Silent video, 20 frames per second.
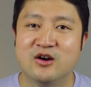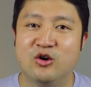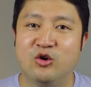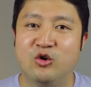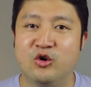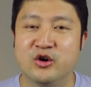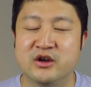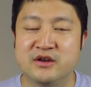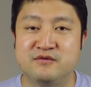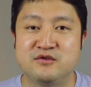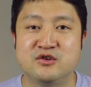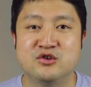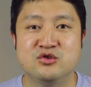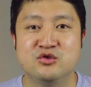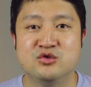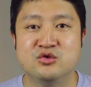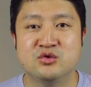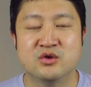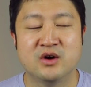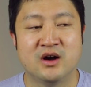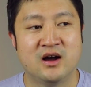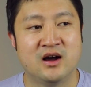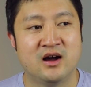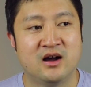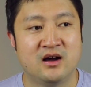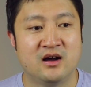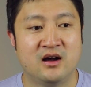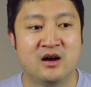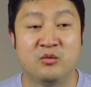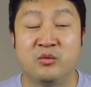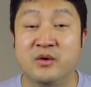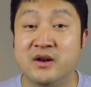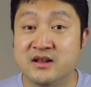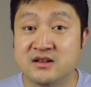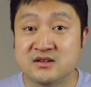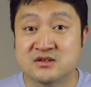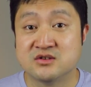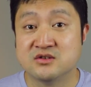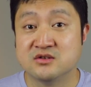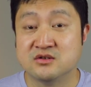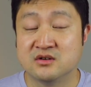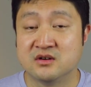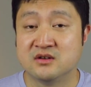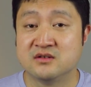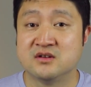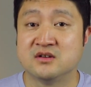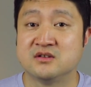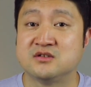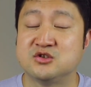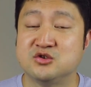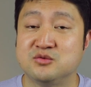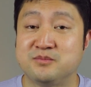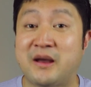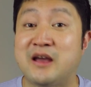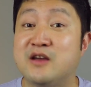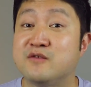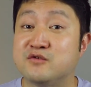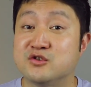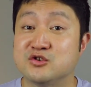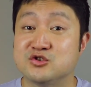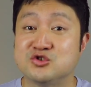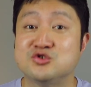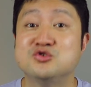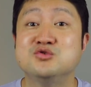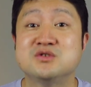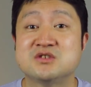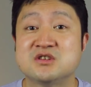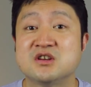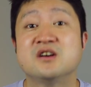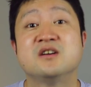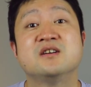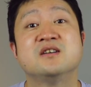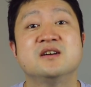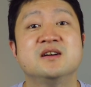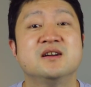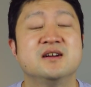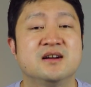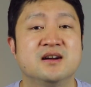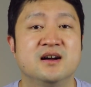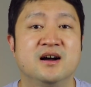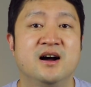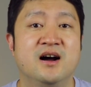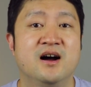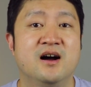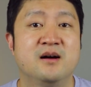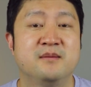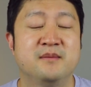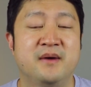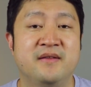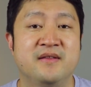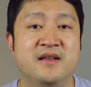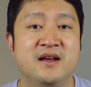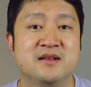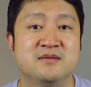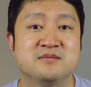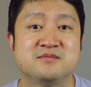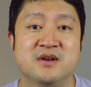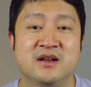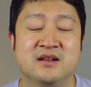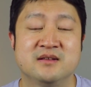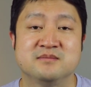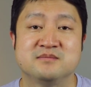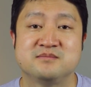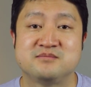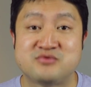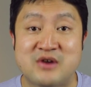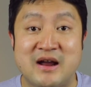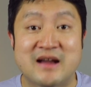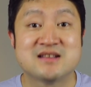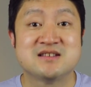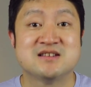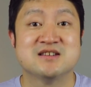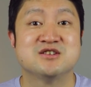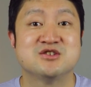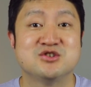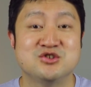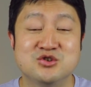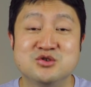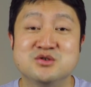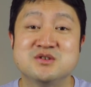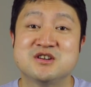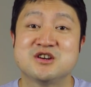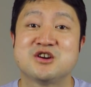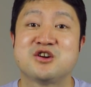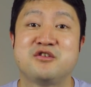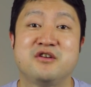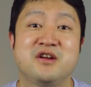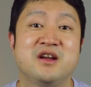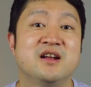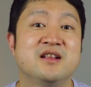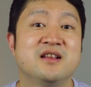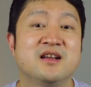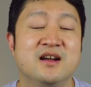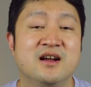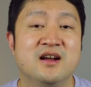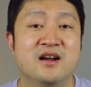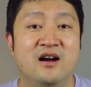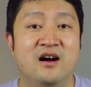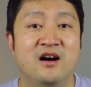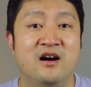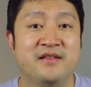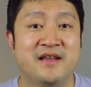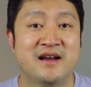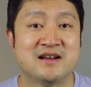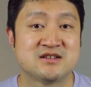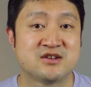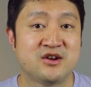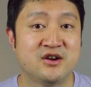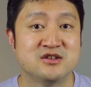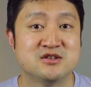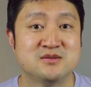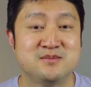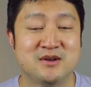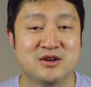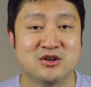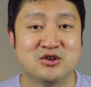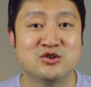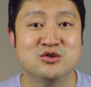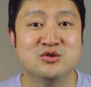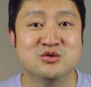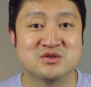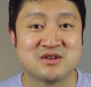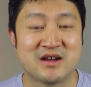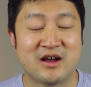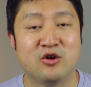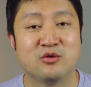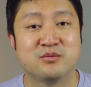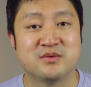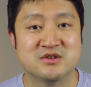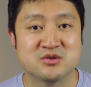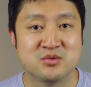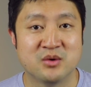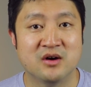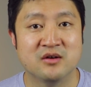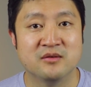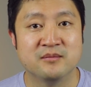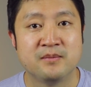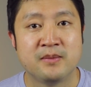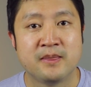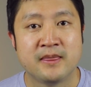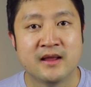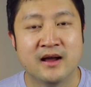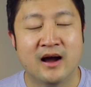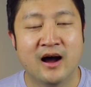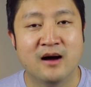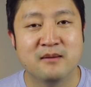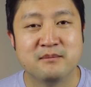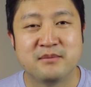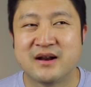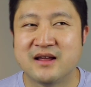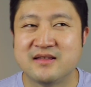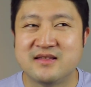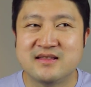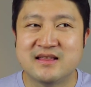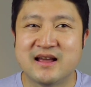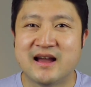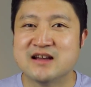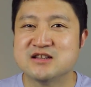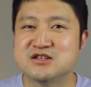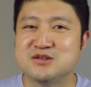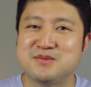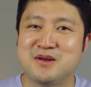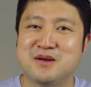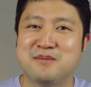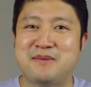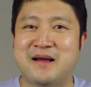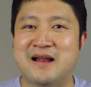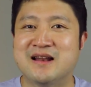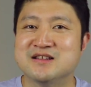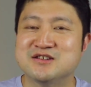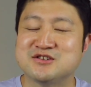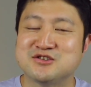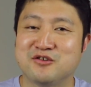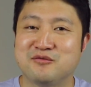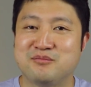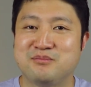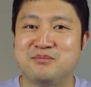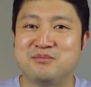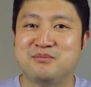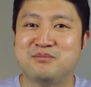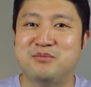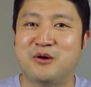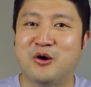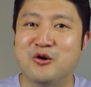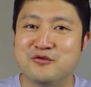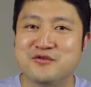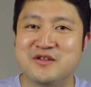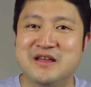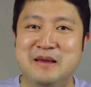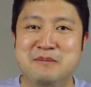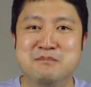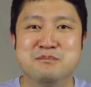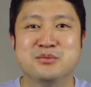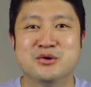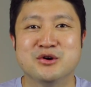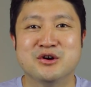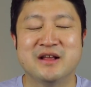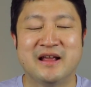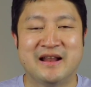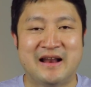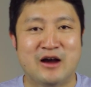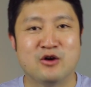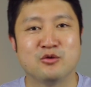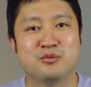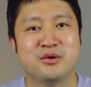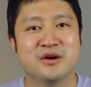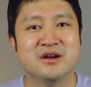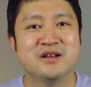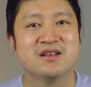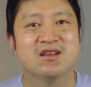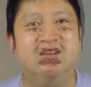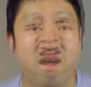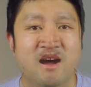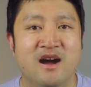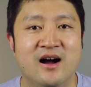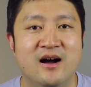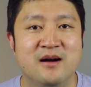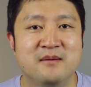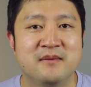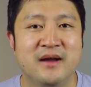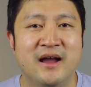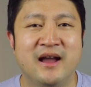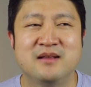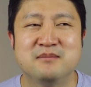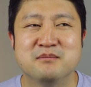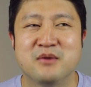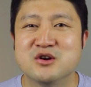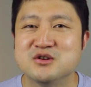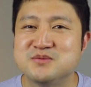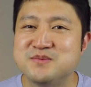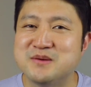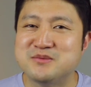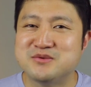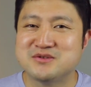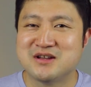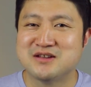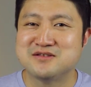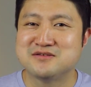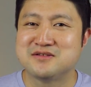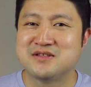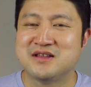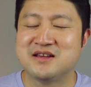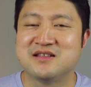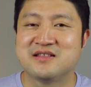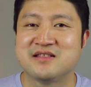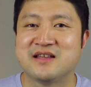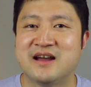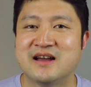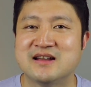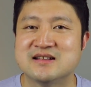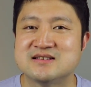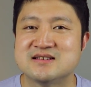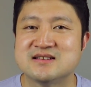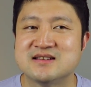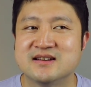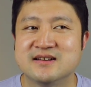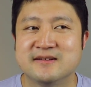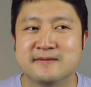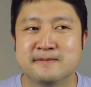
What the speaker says: or if you are willing to pay for a tutor and practice using Korean, that's going to be a huge help as well. But I think there has to be a balance of both input and output. And most people tend to think that